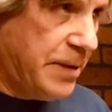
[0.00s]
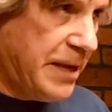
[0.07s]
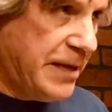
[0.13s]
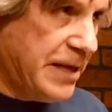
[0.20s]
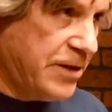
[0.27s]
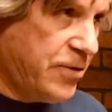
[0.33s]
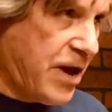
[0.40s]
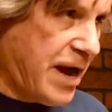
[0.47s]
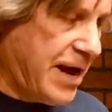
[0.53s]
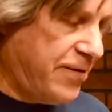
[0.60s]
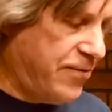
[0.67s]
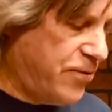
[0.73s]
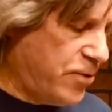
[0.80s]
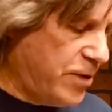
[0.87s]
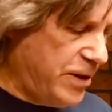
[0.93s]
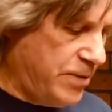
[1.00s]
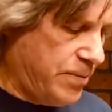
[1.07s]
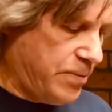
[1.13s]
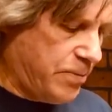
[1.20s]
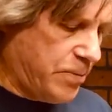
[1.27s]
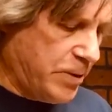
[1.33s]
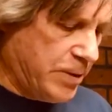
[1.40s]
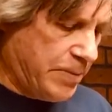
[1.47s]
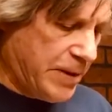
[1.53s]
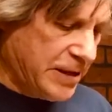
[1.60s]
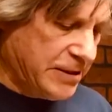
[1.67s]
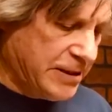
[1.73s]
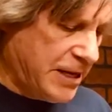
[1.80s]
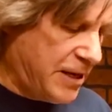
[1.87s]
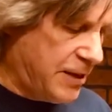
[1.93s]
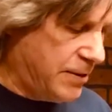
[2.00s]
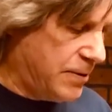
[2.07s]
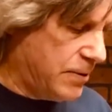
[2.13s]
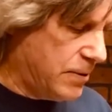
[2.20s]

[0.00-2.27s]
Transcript: that triad for you, put the pedals down.